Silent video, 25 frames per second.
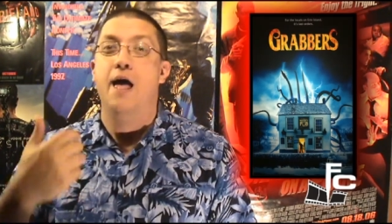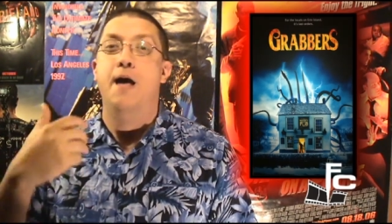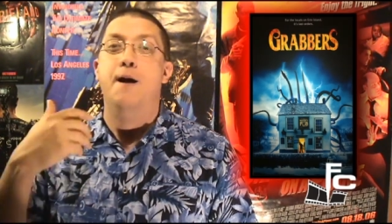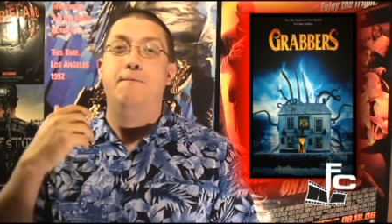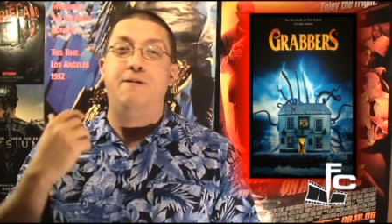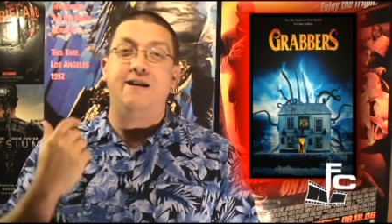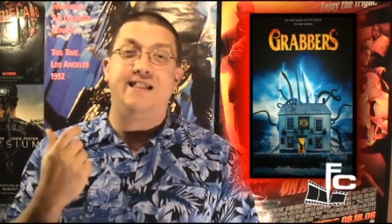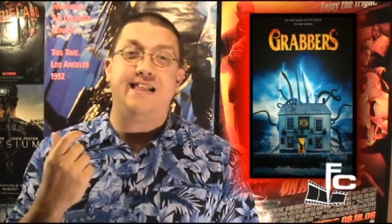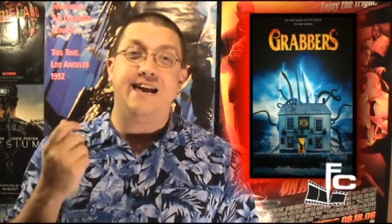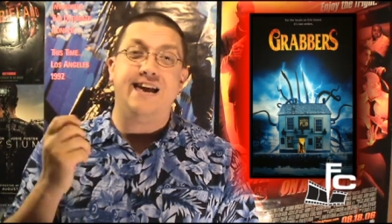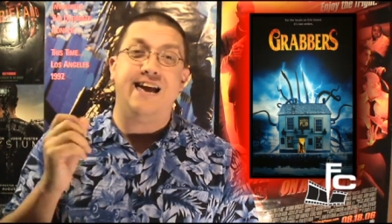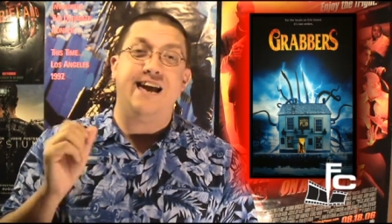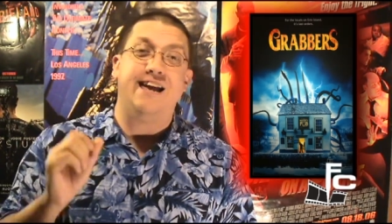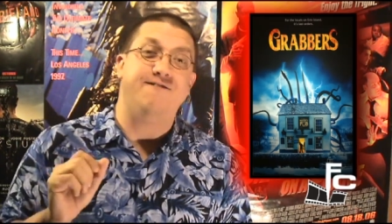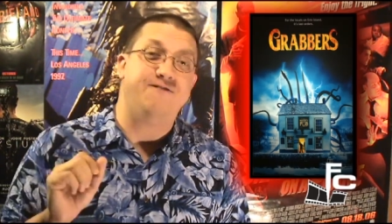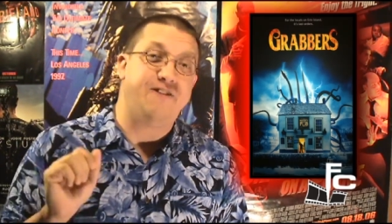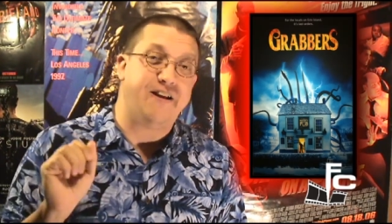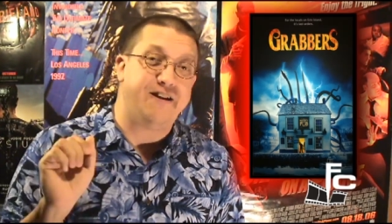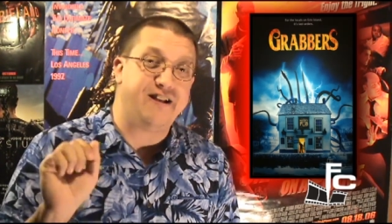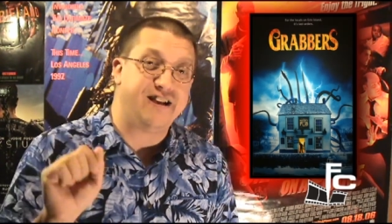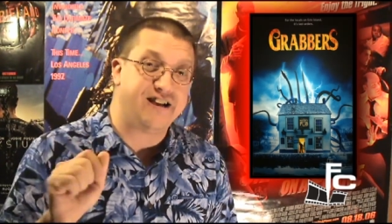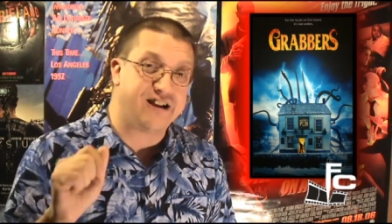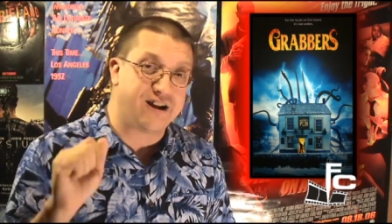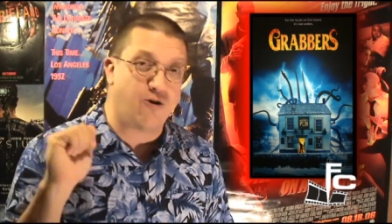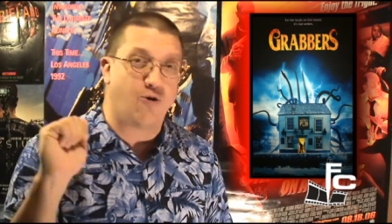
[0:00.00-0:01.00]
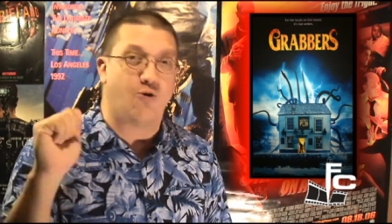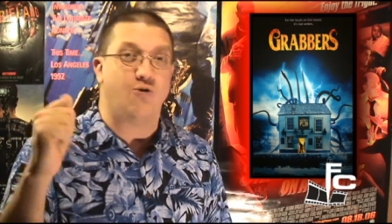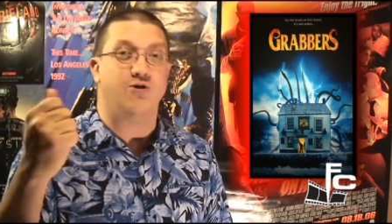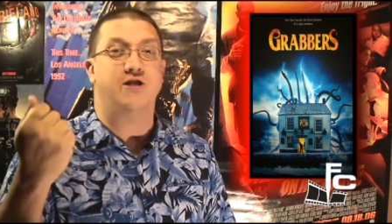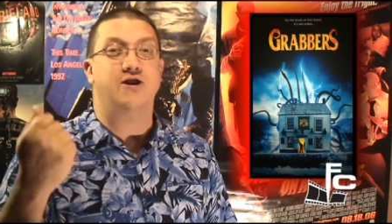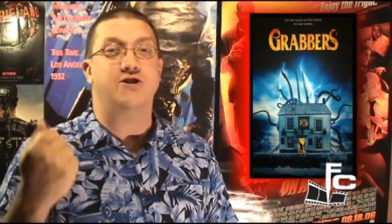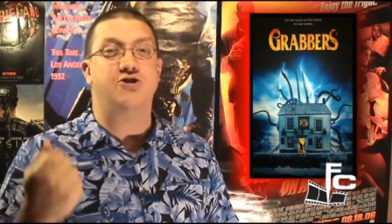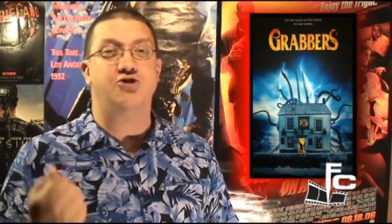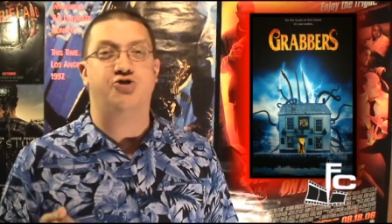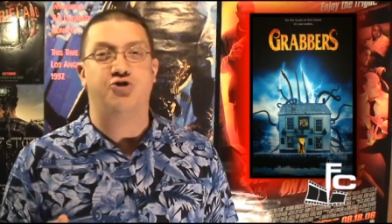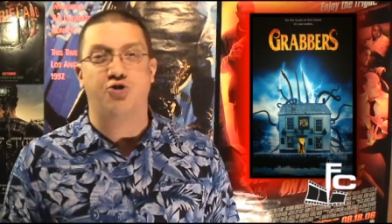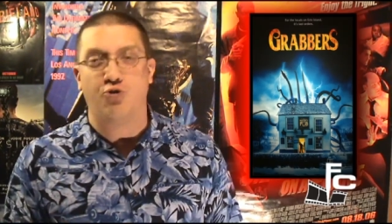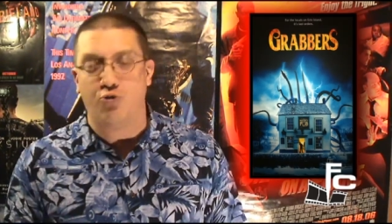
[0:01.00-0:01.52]
but they gave it their own
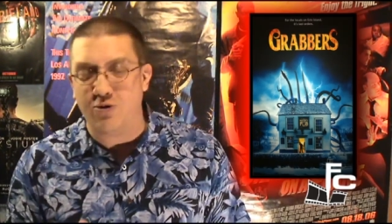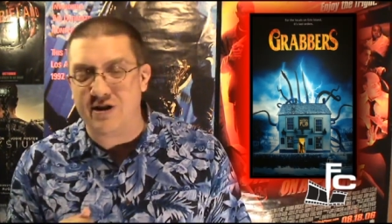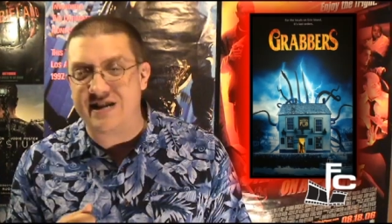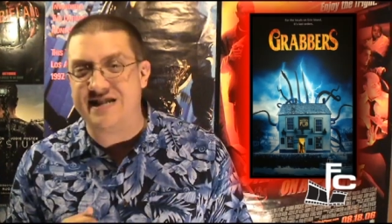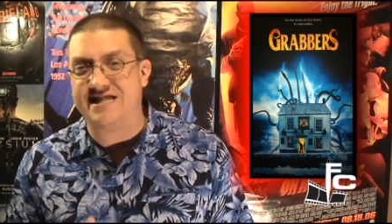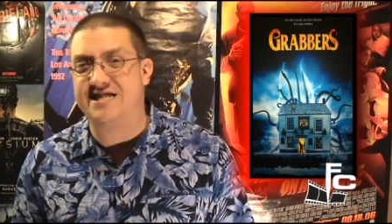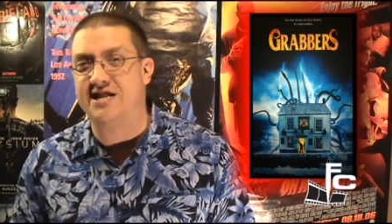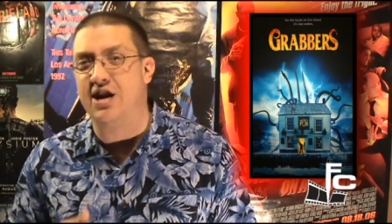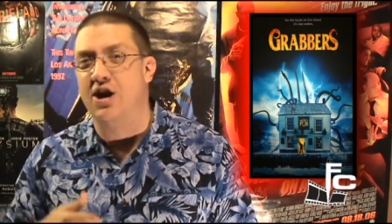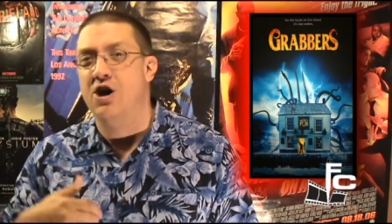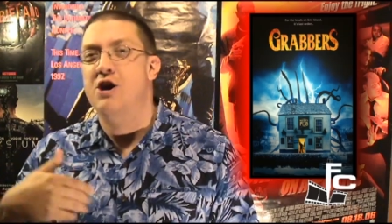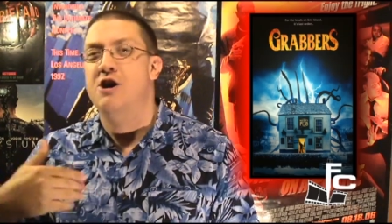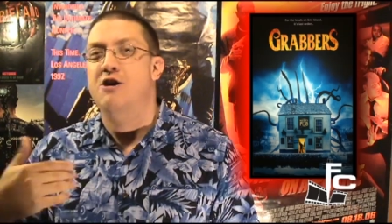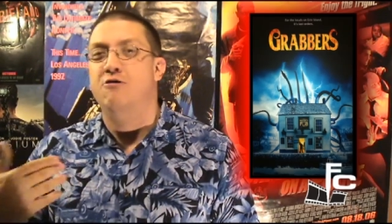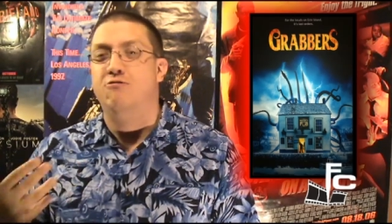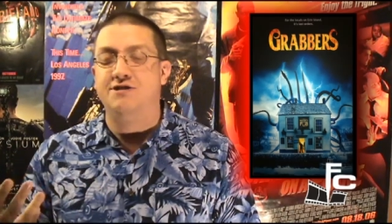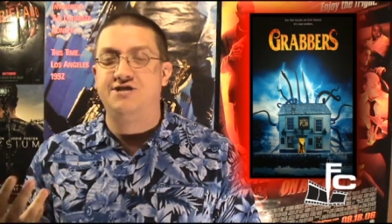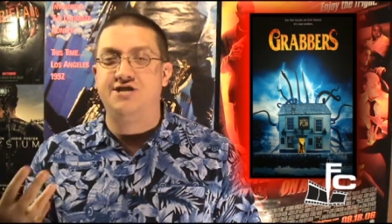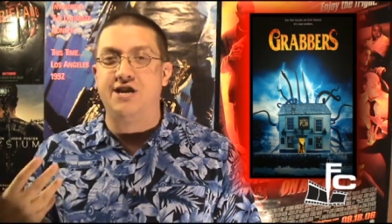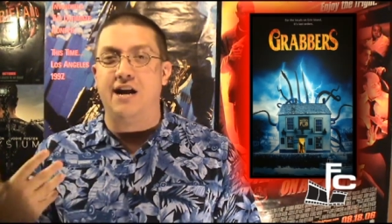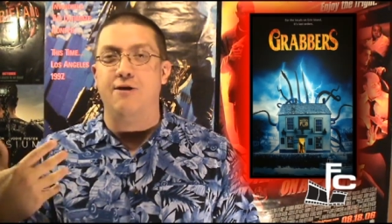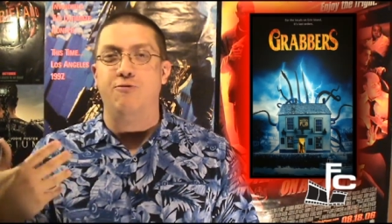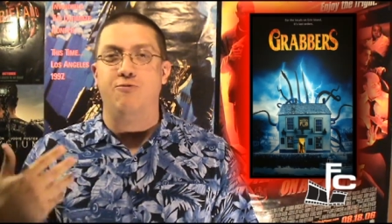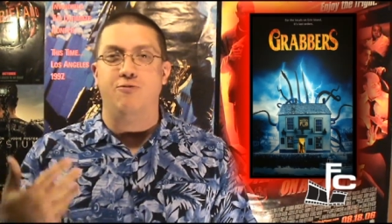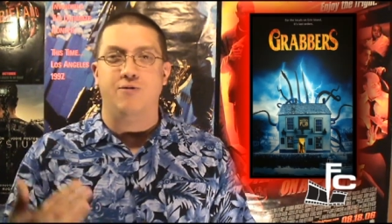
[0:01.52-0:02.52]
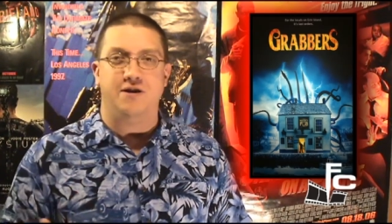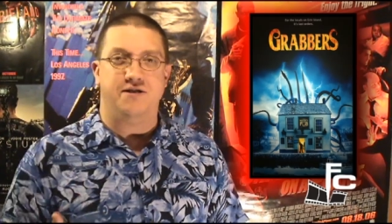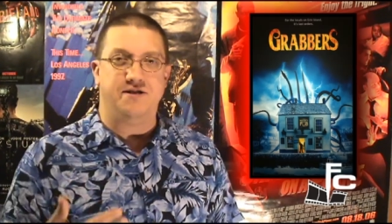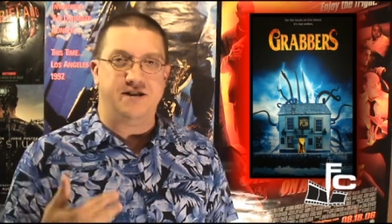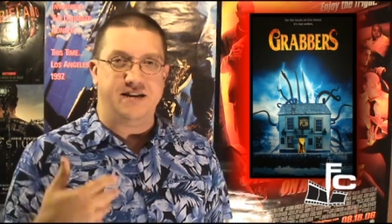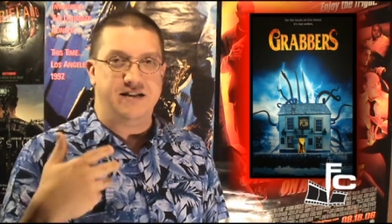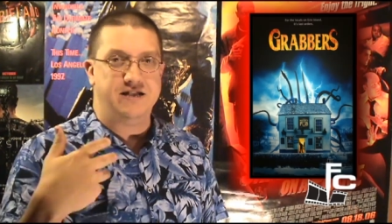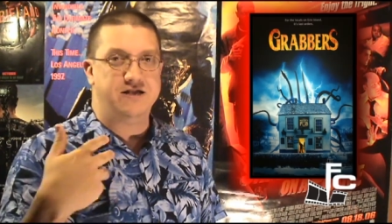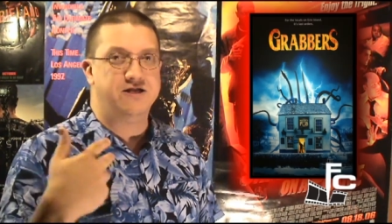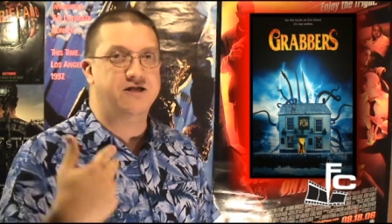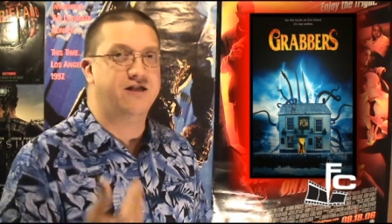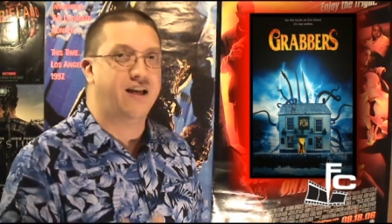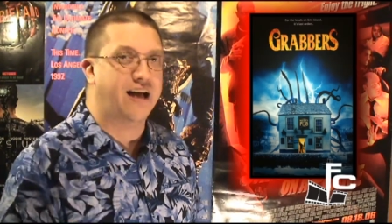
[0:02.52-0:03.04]
little twist, which I
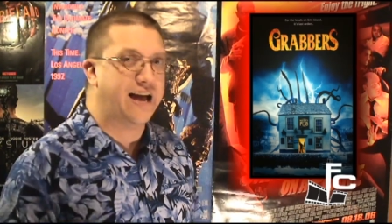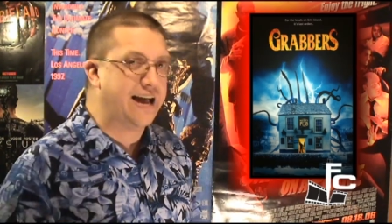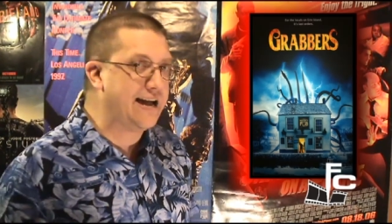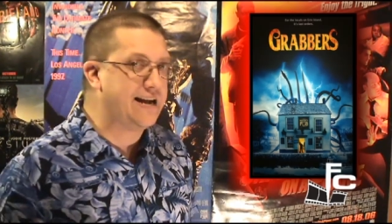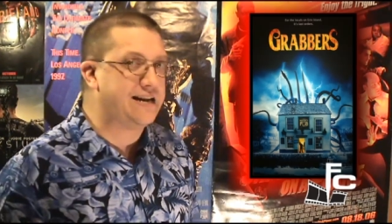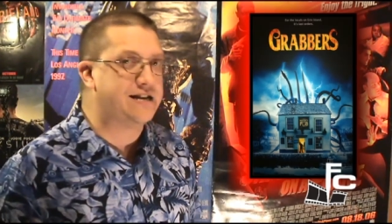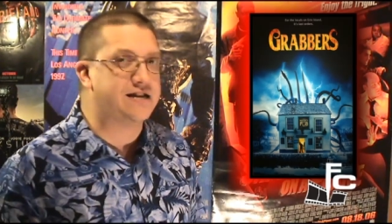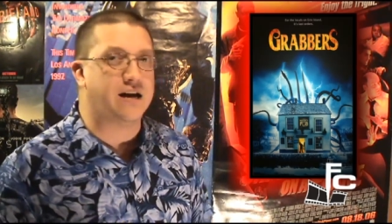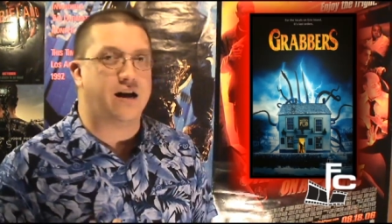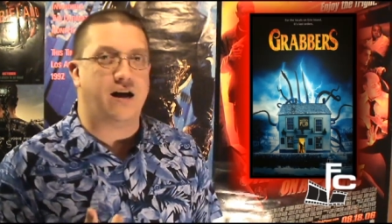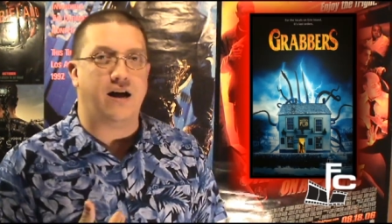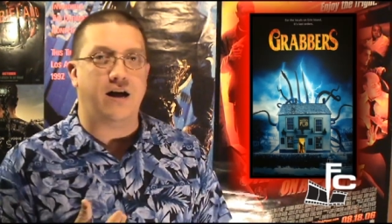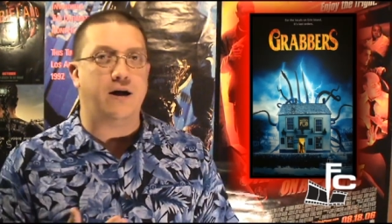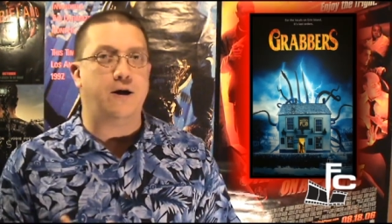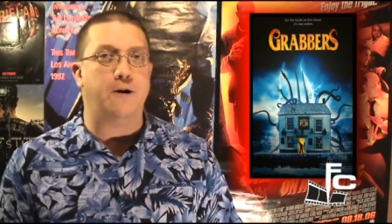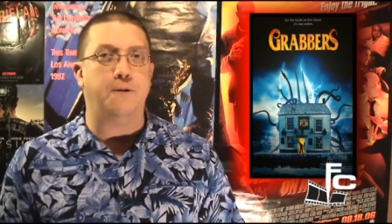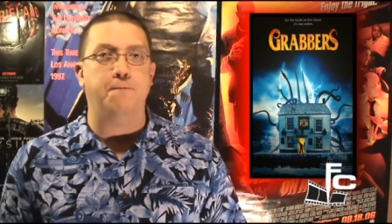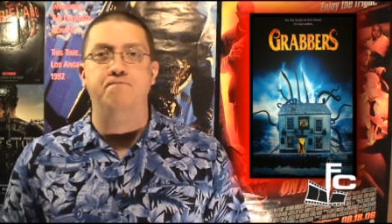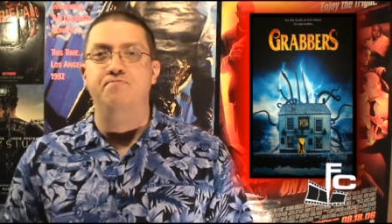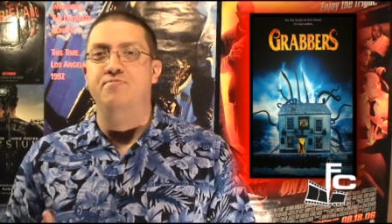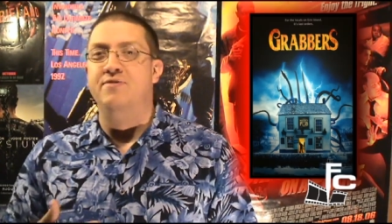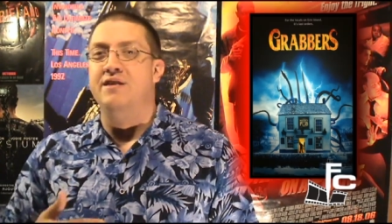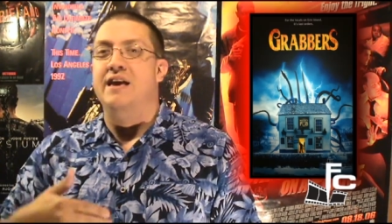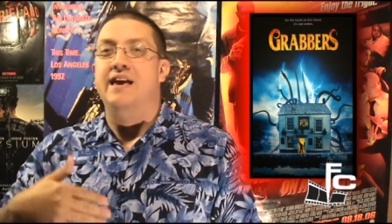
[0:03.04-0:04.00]
really liked. Um,